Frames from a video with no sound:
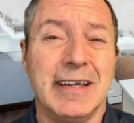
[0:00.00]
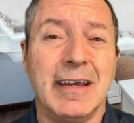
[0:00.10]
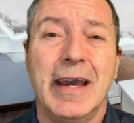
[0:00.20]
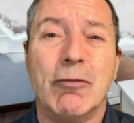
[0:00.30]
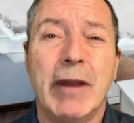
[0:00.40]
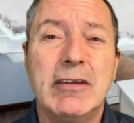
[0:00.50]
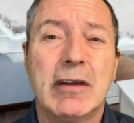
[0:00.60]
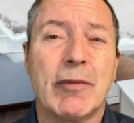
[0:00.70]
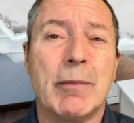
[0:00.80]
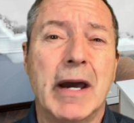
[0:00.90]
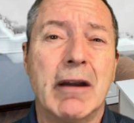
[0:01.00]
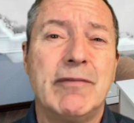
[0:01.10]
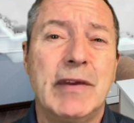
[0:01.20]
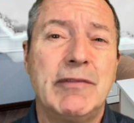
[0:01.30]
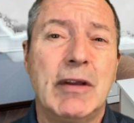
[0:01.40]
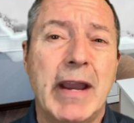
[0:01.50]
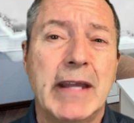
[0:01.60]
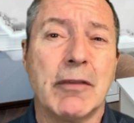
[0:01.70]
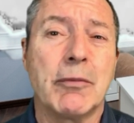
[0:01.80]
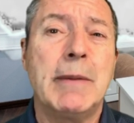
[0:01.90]
and ranging from 150
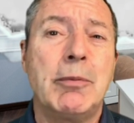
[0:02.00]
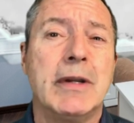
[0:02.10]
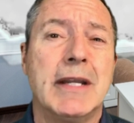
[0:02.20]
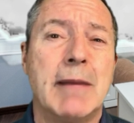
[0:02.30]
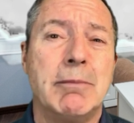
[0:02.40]
grand to 3.9